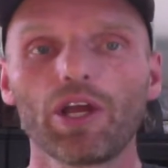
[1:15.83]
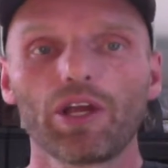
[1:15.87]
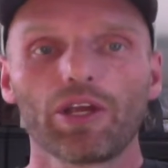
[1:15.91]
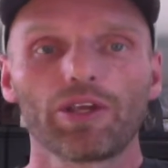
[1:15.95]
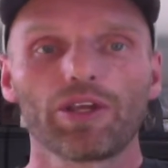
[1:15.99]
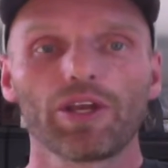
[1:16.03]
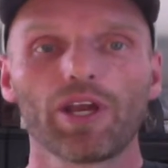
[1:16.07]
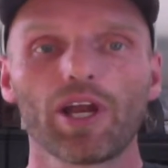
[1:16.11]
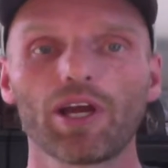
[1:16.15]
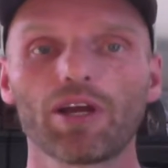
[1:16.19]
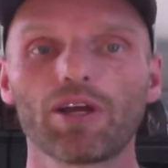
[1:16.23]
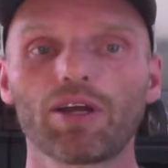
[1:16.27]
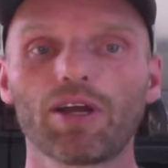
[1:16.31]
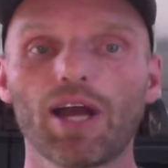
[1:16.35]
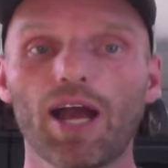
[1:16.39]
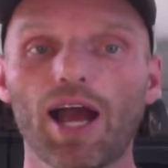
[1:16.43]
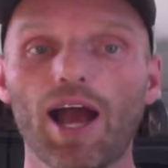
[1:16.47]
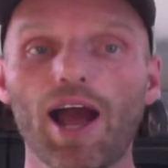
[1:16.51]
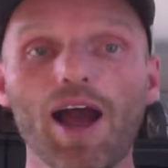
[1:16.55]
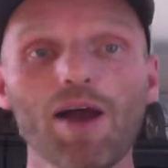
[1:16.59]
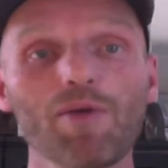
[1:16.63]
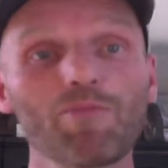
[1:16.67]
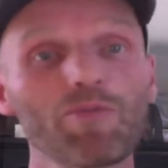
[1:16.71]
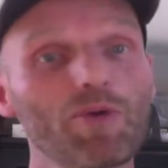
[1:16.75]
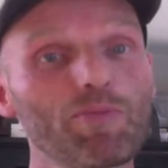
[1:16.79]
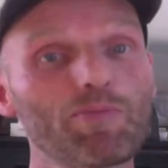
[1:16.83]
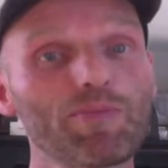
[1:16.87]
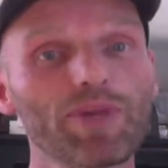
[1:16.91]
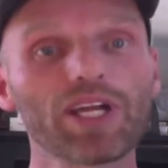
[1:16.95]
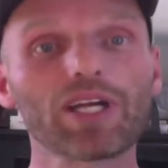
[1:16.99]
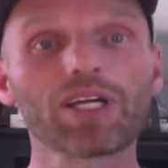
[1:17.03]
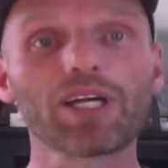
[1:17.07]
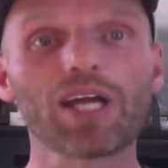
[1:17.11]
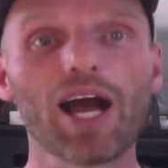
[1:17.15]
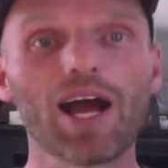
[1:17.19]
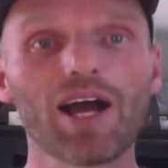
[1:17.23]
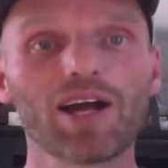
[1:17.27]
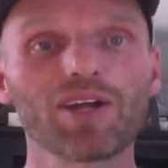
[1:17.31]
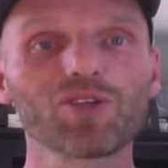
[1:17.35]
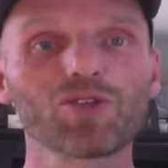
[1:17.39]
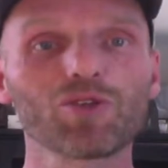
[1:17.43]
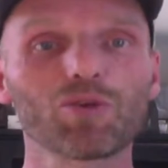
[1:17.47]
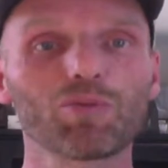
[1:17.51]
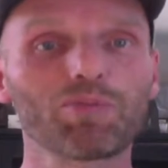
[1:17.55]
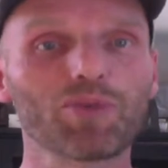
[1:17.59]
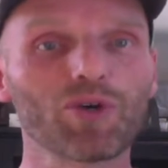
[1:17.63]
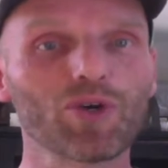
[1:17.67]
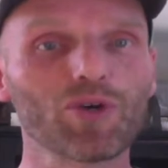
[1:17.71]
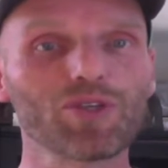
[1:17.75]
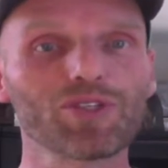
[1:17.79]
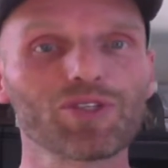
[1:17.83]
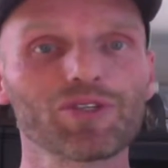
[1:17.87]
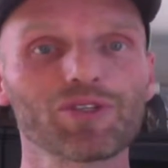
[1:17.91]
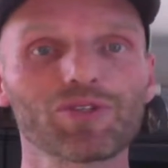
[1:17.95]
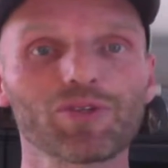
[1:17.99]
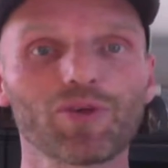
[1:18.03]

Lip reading: You know, I'm a big concert person,